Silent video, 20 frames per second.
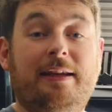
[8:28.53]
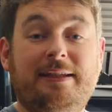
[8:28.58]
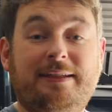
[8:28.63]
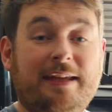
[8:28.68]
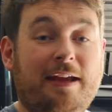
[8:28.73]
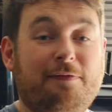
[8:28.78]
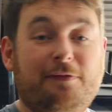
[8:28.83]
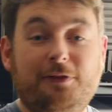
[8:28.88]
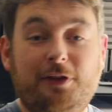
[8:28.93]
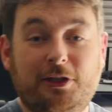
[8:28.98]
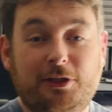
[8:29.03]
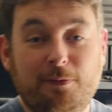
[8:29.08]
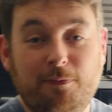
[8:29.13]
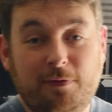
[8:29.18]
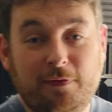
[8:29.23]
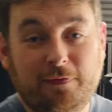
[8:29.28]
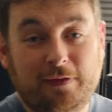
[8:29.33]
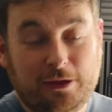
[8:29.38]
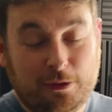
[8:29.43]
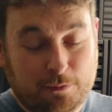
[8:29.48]
and it's definitely not
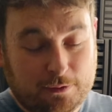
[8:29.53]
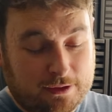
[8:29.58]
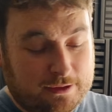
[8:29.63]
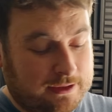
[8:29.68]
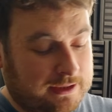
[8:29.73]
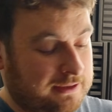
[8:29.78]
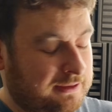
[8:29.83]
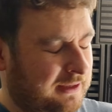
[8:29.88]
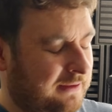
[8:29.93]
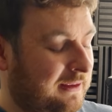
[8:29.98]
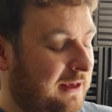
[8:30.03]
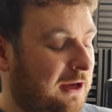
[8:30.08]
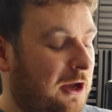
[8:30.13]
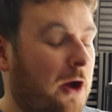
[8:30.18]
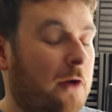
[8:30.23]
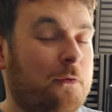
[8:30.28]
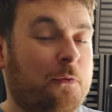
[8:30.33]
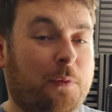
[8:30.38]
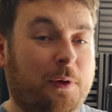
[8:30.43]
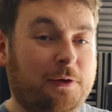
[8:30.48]
something that you would initially think
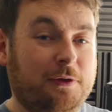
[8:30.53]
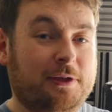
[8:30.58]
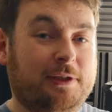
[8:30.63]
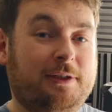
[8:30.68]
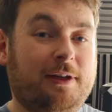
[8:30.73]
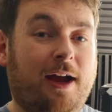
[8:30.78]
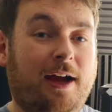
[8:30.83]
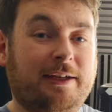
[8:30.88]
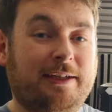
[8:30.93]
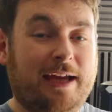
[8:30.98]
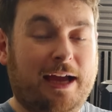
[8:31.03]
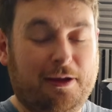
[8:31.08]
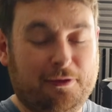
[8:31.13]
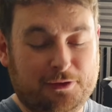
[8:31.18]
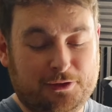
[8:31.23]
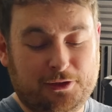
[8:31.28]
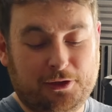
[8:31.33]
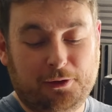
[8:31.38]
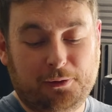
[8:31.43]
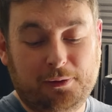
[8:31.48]
of when you start
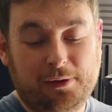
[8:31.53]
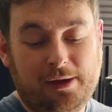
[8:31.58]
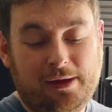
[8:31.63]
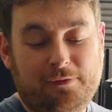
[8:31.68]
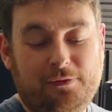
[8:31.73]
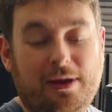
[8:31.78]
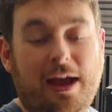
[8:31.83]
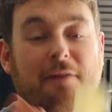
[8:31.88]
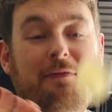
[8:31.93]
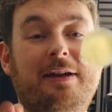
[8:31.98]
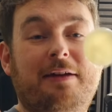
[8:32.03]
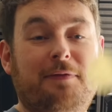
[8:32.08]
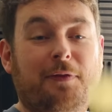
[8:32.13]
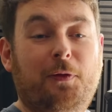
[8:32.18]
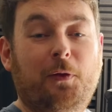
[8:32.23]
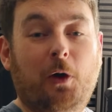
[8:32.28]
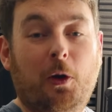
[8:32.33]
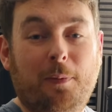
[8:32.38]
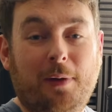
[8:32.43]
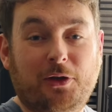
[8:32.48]
out. So if you haven't ever
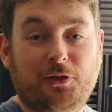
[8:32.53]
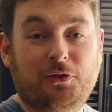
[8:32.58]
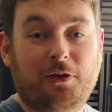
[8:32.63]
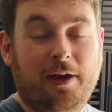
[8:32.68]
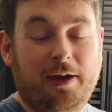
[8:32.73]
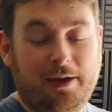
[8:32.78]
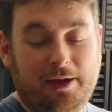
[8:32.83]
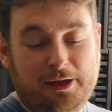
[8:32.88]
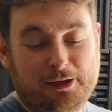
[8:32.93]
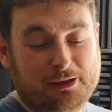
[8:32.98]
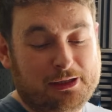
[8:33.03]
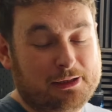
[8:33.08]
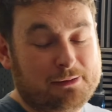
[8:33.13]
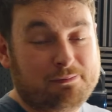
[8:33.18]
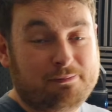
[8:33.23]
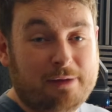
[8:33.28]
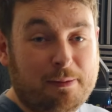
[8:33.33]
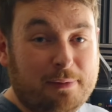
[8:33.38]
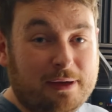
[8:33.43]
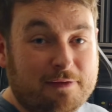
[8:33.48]
thought about trying it,
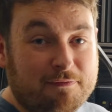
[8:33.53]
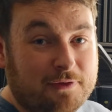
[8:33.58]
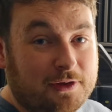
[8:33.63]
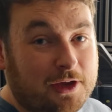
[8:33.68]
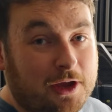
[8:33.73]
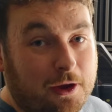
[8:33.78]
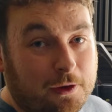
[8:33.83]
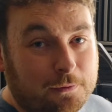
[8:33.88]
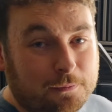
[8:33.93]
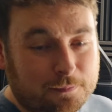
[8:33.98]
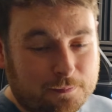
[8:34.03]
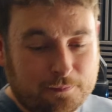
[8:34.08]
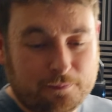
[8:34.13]
then maybe give it a go.